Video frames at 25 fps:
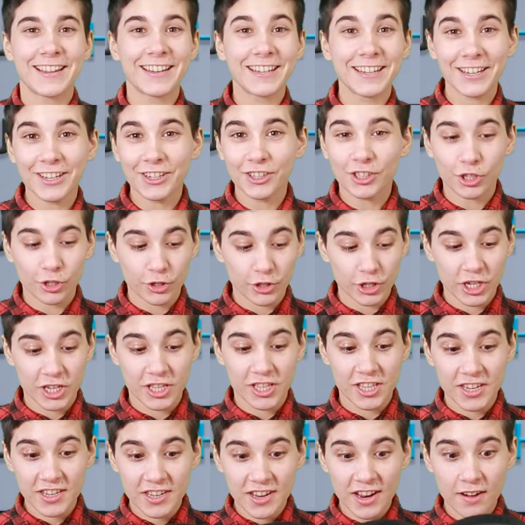In
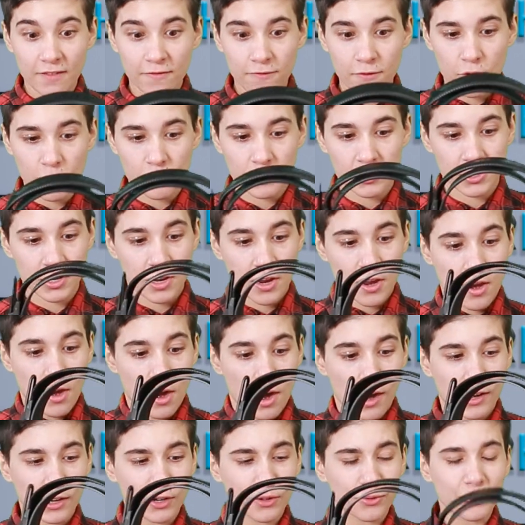conclusion, these headphones
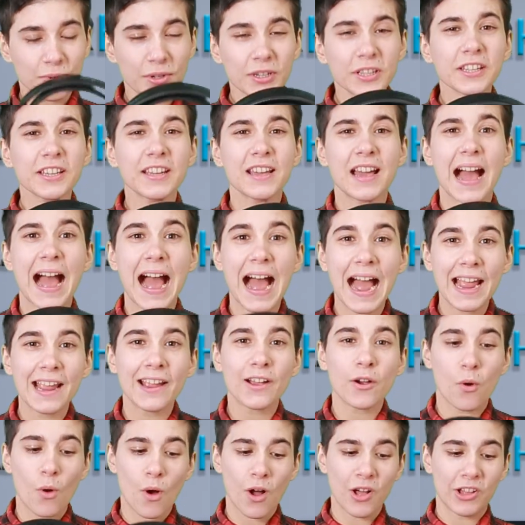are a really high
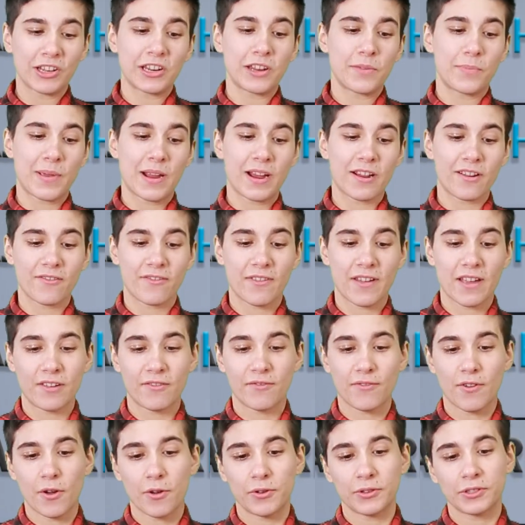quality pair of
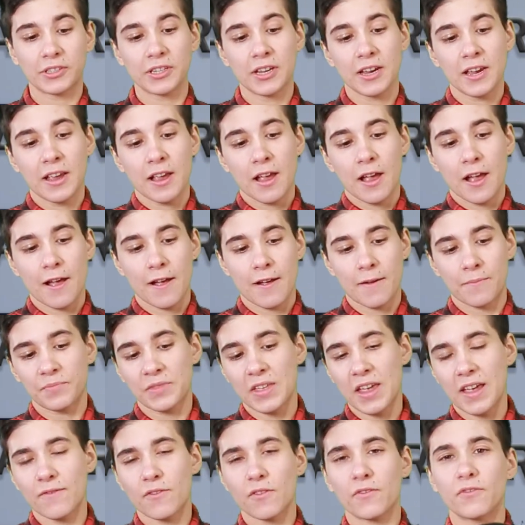headphones.
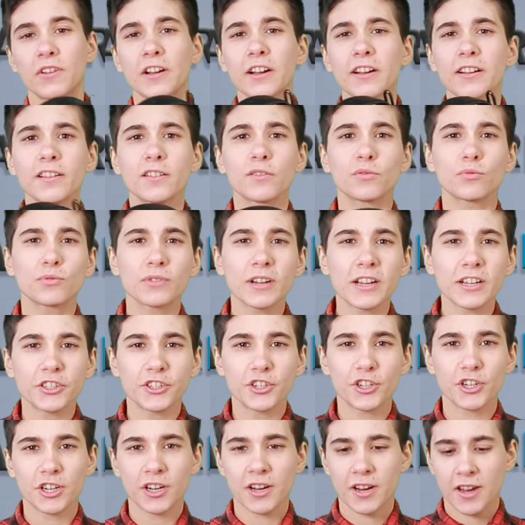They have a very
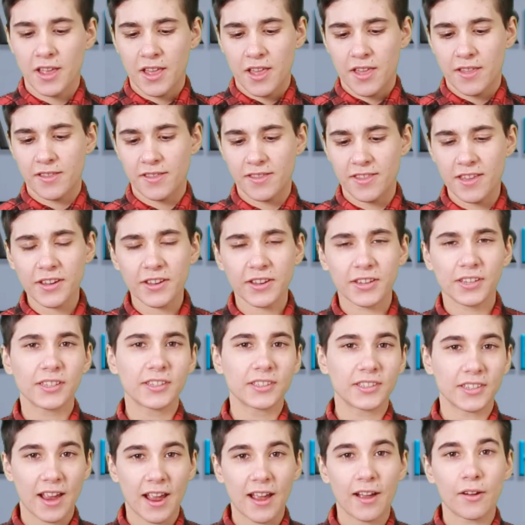rich, thick
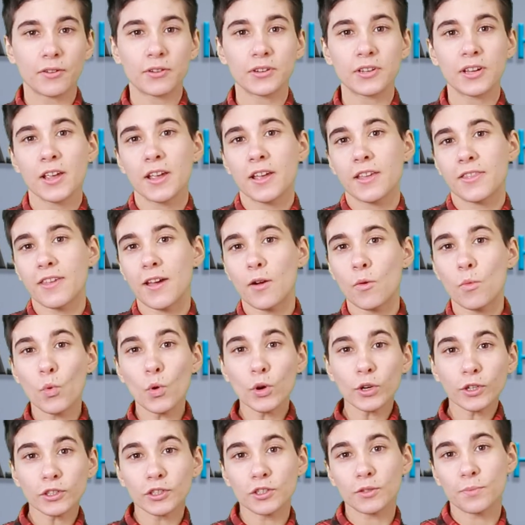sound that
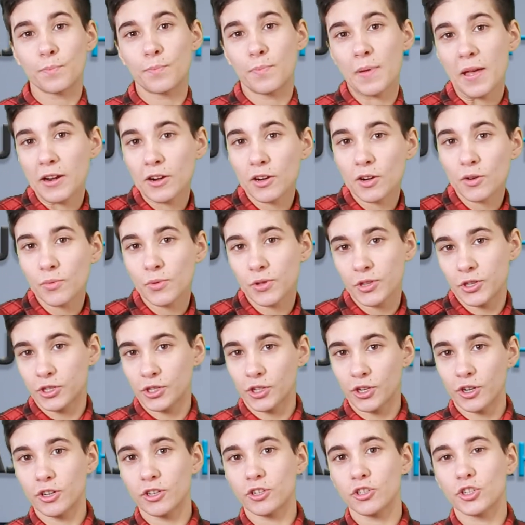works better with
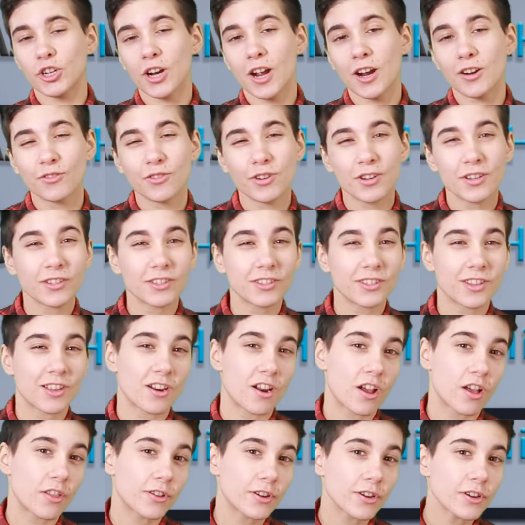certain genres
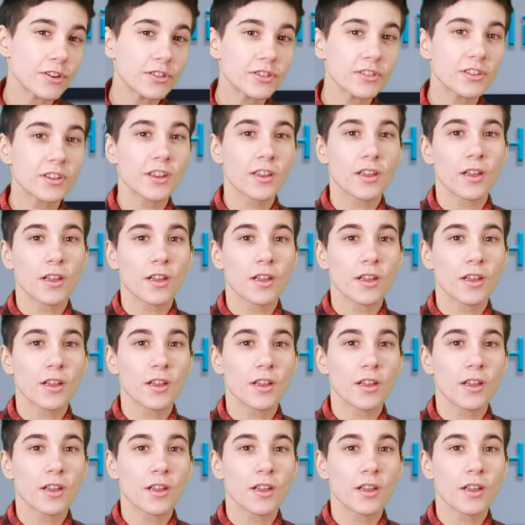than others.